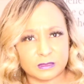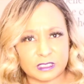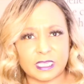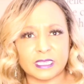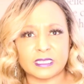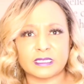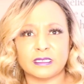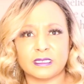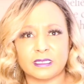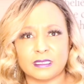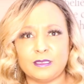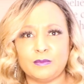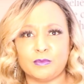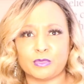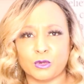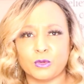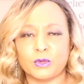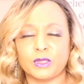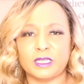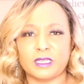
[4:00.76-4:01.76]
technically
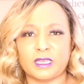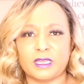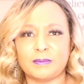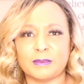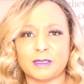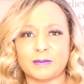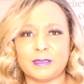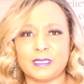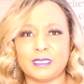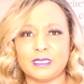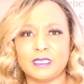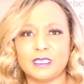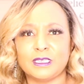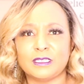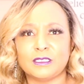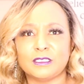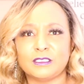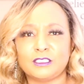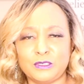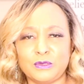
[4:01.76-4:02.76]
broken up. I mean,
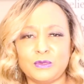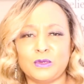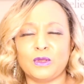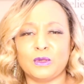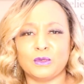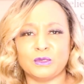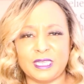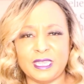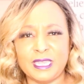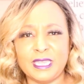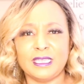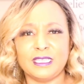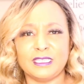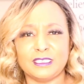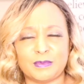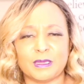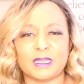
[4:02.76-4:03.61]
2 whole days,